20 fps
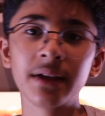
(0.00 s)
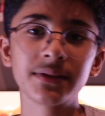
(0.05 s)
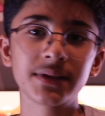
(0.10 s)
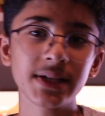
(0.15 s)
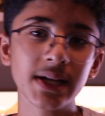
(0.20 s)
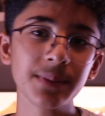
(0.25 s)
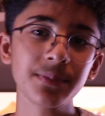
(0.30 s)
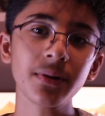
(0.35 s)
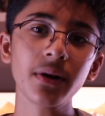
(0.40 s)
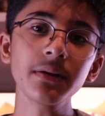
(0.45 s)

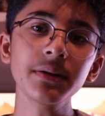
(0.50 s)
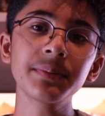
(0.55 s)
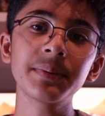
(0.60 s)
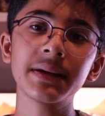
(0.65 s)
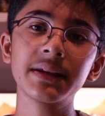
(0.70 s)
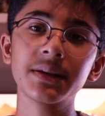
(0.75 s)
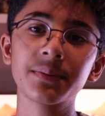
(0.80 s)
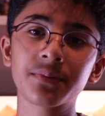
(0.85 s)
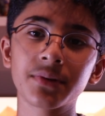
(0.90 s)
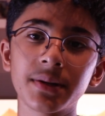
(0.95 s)
then I'd probably
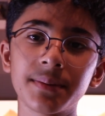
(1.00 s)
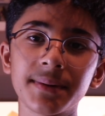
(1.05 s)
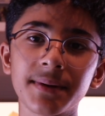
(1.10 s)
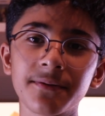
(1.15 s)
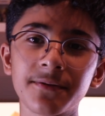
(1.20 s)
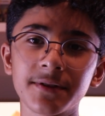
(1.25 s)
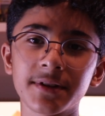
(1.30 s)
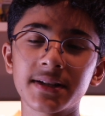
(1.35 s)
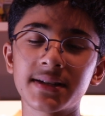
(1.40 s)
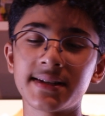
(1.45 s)
pay the premium
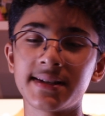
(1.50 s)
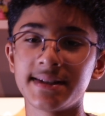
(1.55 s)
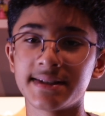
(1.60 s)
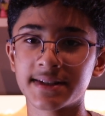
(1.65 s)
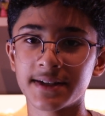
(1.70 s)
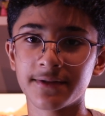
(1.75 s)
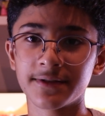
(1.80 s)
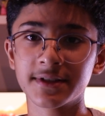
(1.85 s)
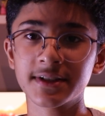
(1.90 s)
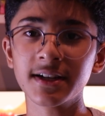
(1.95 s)
for the
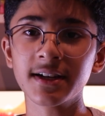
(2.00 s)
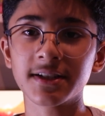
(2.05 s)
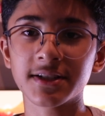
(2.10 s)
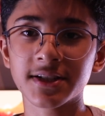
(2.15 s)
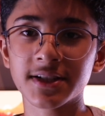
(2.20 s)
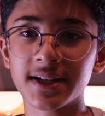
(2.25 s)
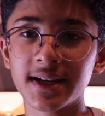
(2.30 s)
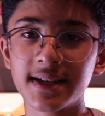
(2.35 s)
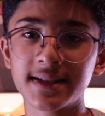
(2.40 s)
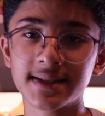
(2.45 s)
T7 Touch,
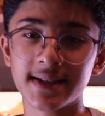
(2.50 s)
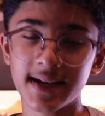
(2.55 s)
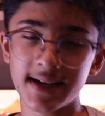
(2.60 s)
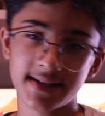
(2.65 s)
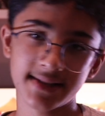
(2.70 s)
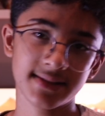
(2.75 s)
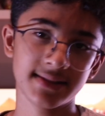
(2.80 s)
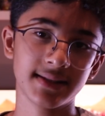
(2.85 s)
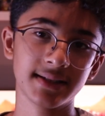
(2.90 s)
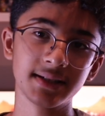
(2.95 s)
as that
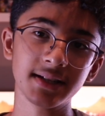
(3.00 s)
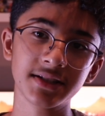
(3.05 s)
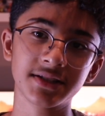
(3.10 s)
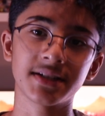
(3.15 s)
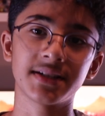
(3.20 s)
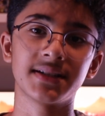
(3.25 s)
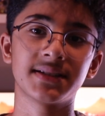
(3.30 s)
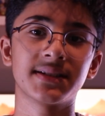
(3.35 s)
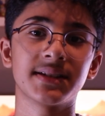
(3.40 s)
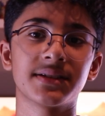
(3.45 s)
has the Touch
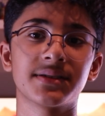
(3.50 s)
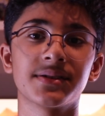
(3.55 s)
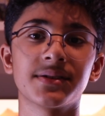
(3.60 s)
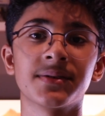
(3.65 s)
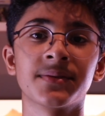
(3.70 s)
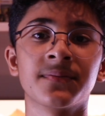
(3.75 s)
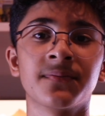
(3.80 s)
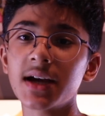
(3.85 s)
ID sensor.